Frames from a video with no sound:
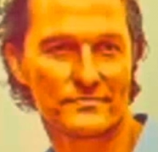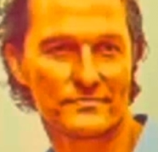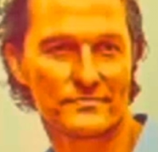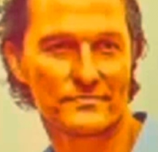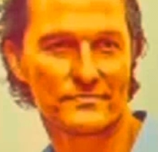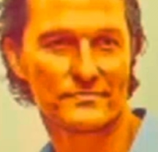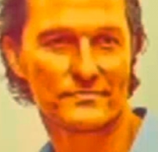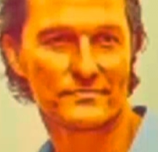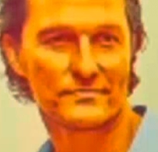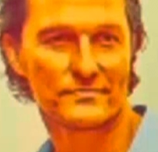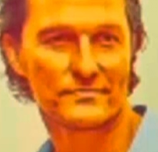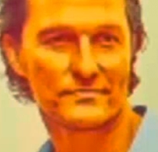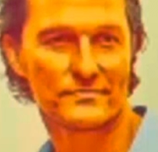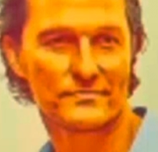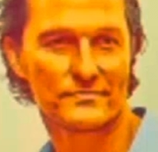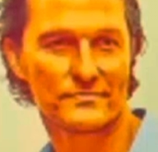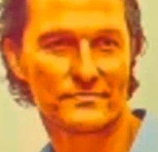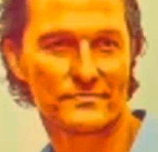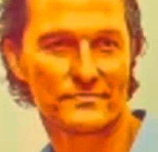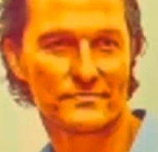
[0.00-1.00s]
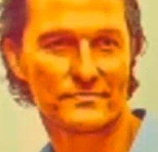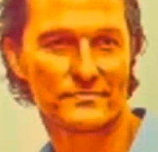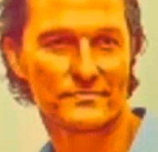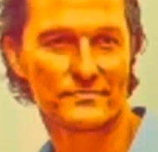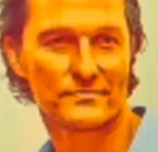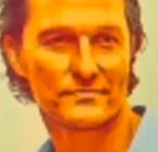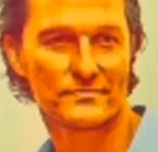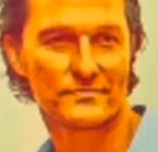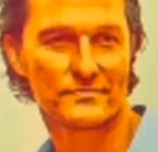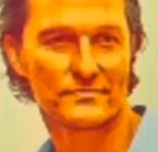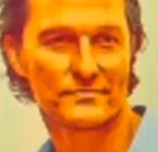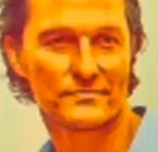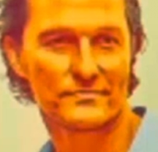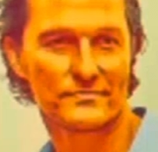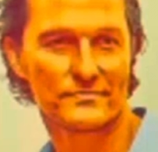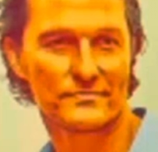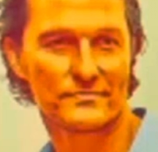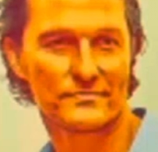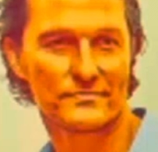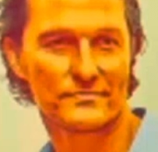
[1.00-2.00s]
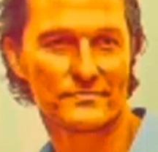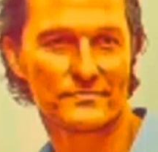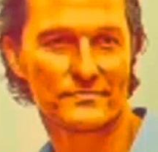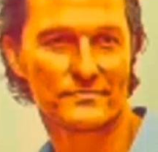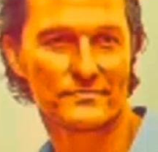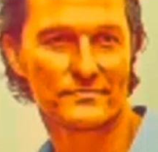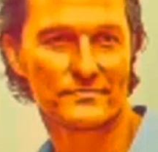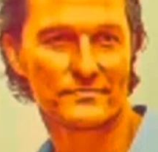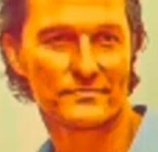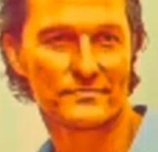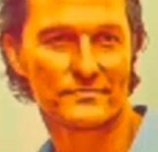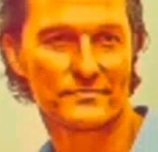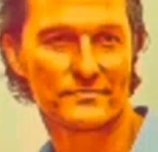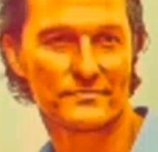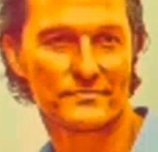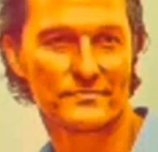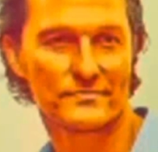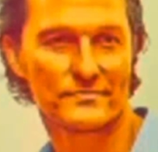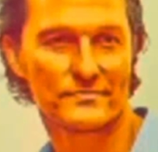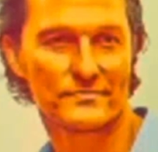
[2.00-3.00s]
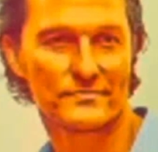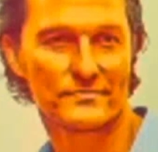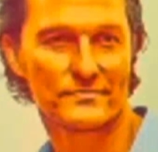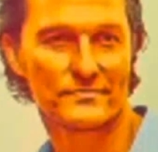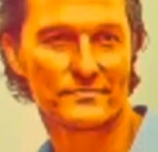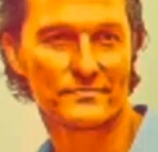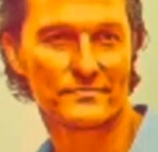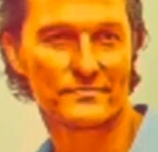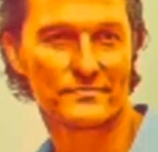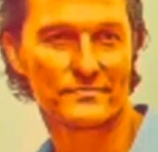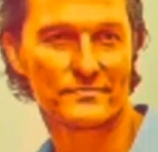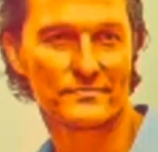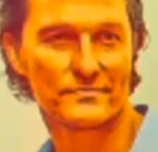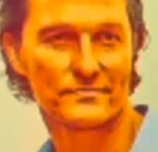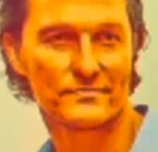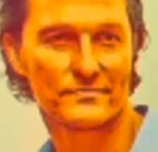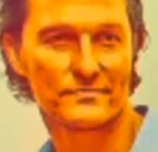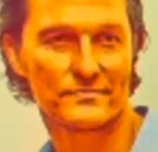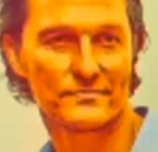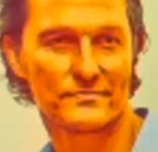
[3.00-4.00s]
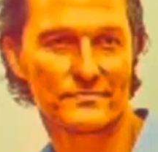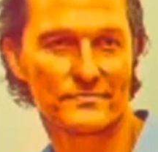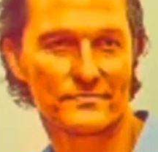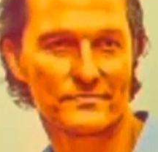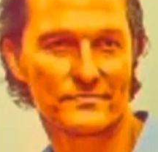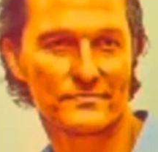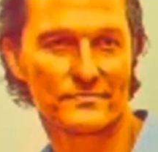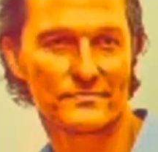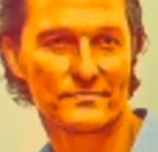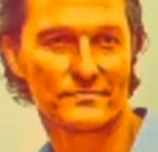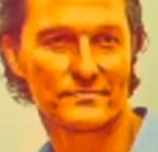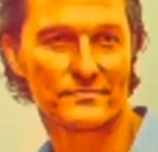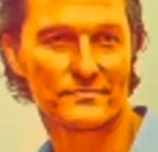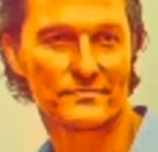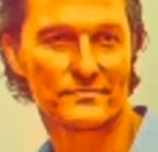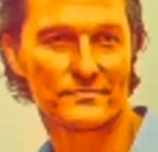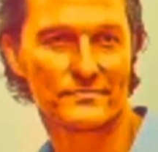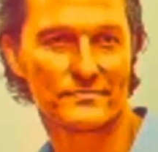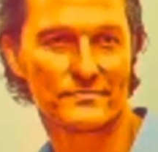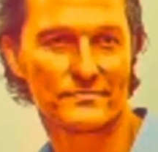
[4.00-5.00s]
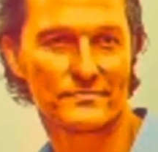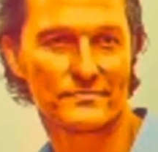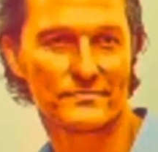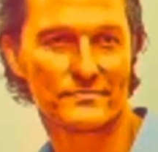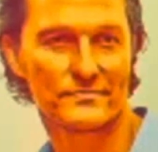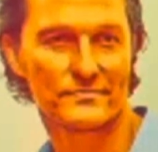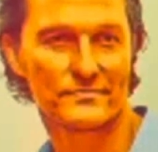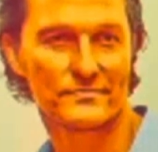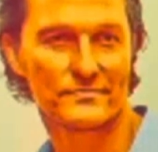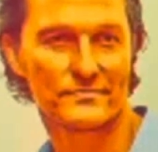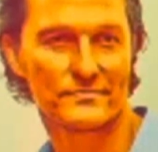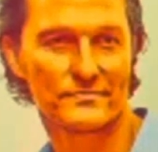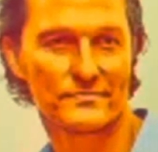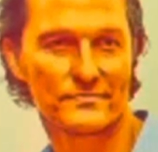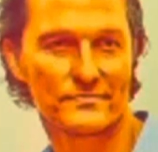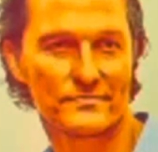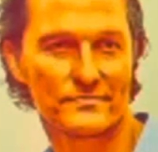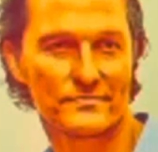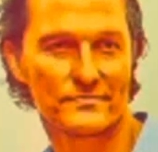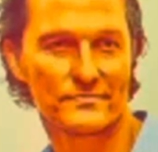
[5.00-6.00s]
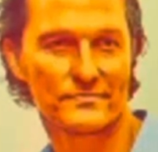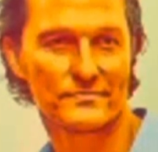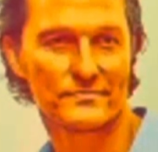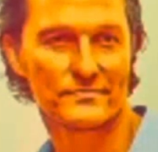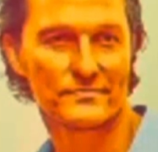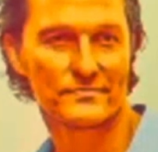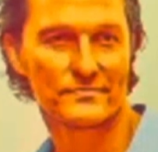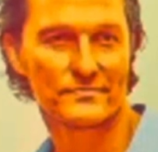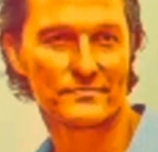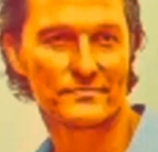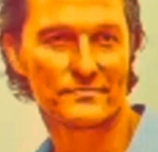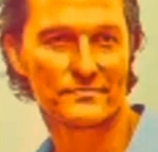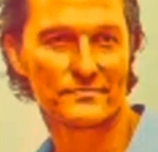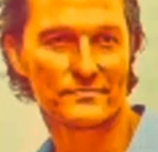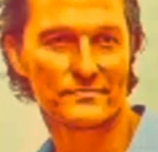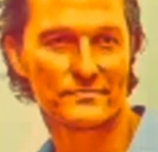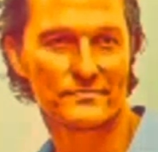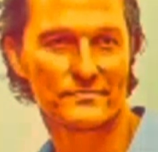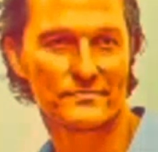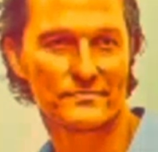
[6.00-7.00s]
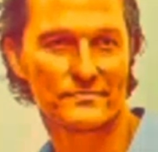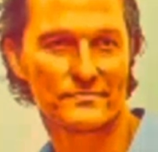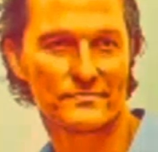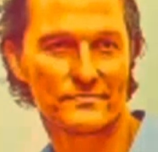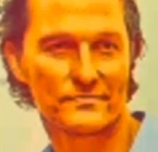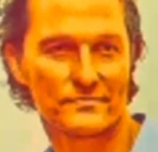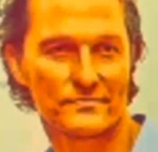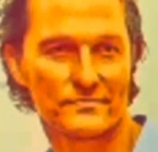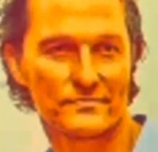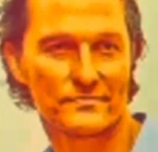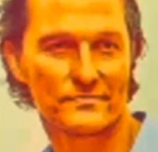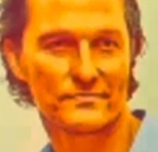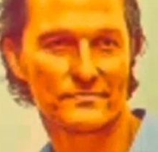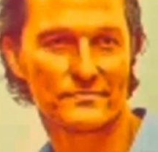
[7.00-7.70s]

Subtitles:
[no speech]